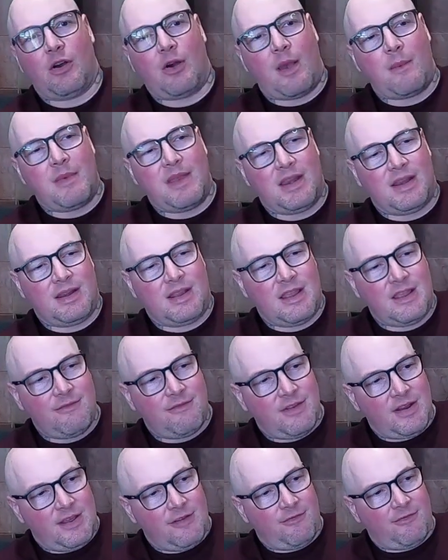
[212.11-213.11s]
go, I mean,
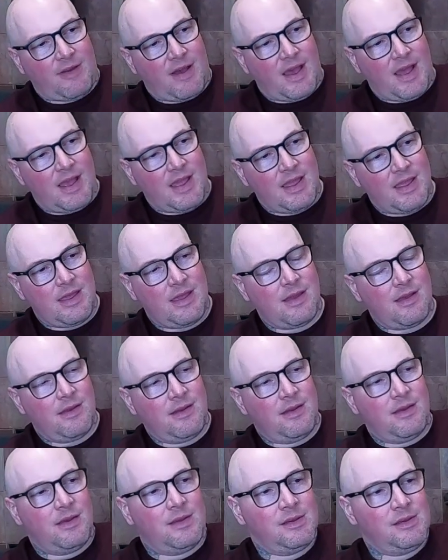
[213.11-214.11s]
even if I,
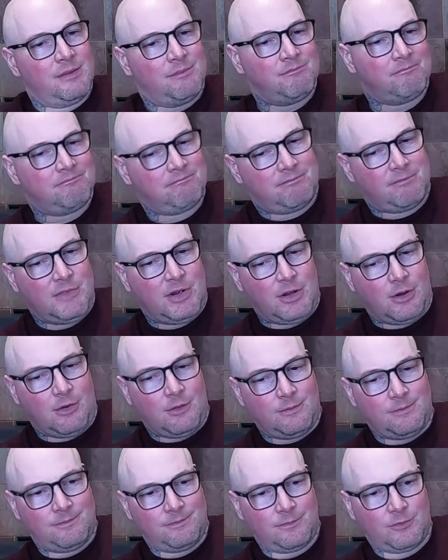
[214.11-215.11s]

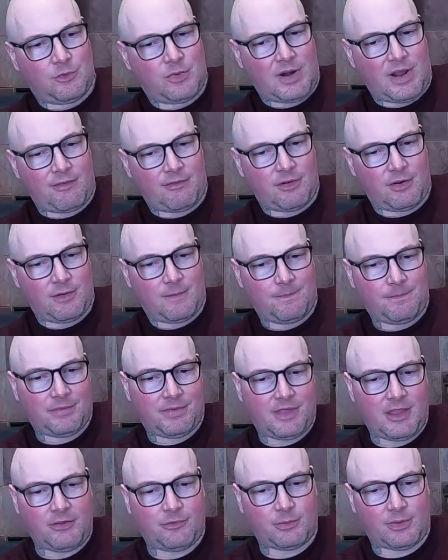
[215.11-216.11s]

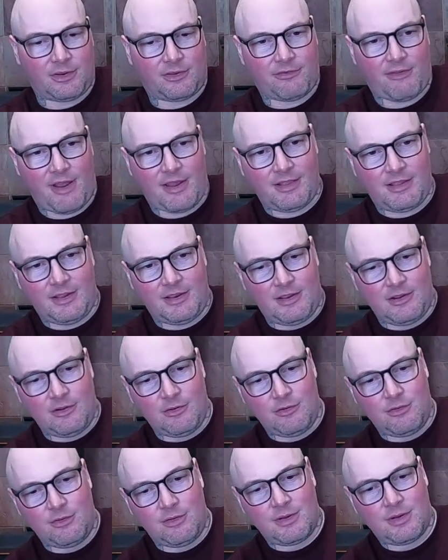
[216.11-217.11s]
these ones finally
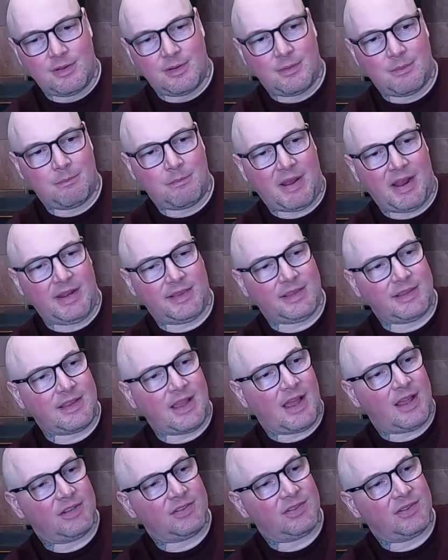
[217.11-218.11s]
do bite the
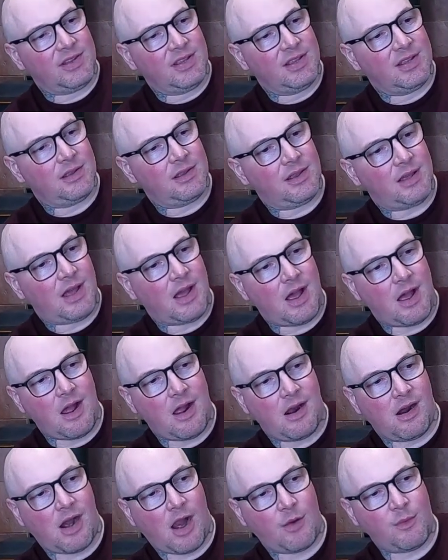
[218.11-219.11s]
dust,
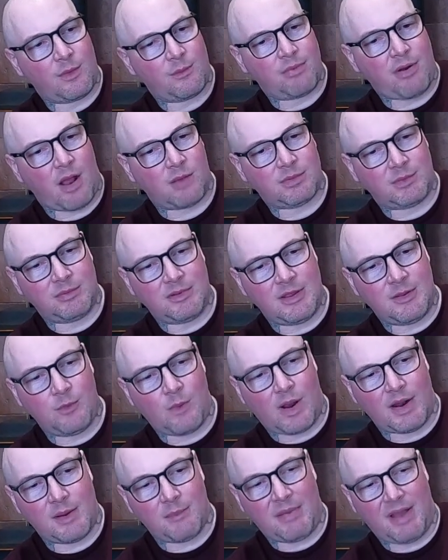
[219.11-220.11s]
I would probably
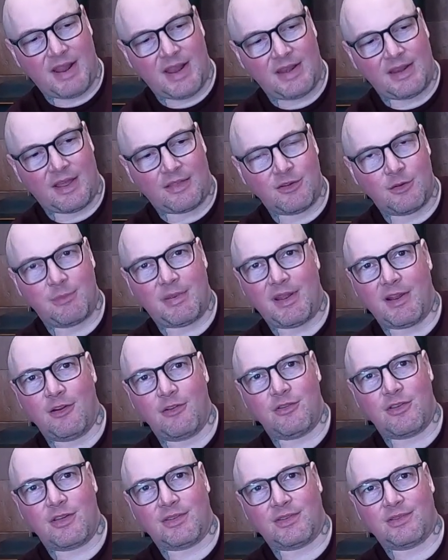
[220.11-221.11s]
want to buy another
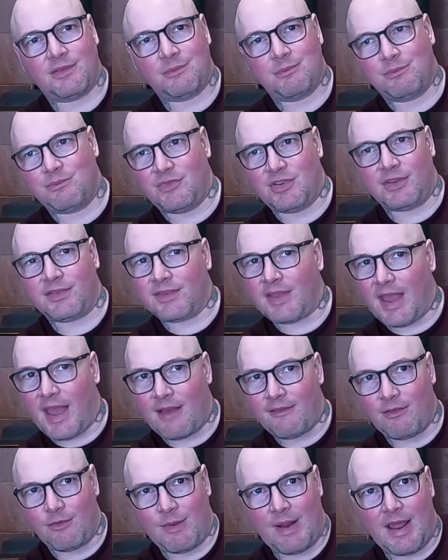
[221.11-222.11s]
pair just to
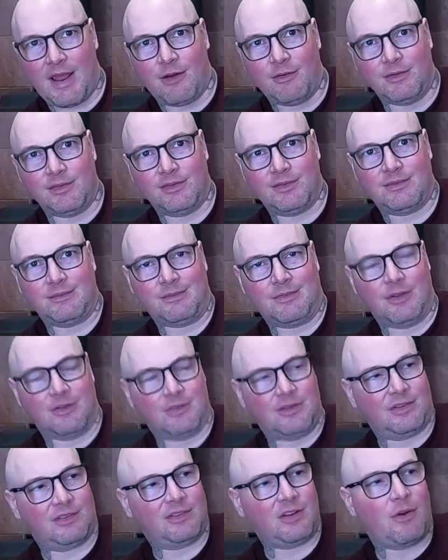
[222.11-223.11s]
have around.
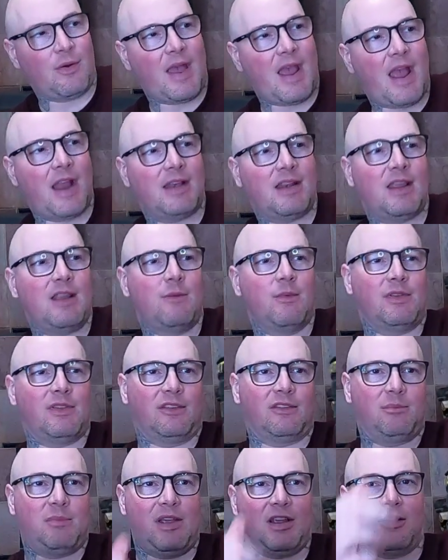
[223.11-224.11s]
They're just so handy with
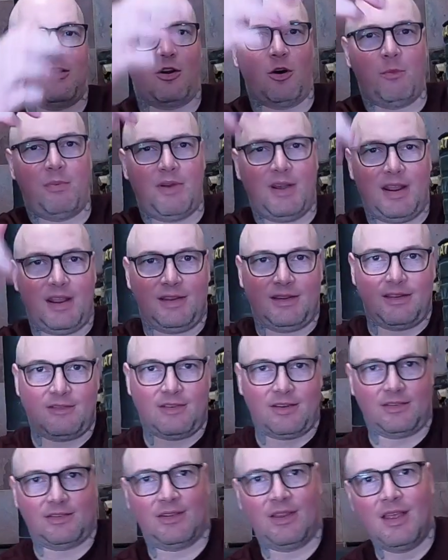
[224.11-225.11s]
this bigger opening to
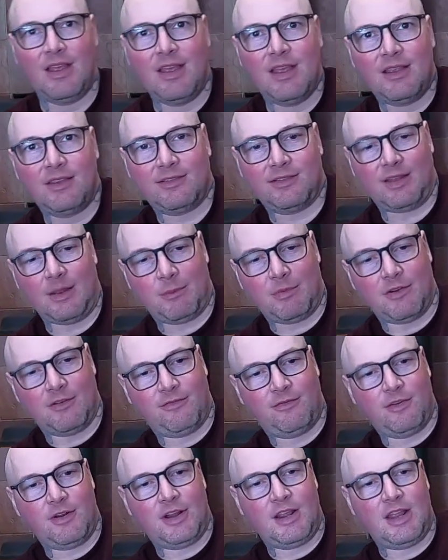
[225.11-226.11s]
just slip
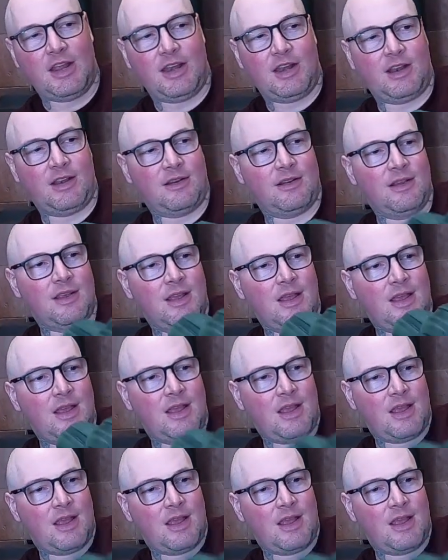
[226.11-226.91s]
your foot in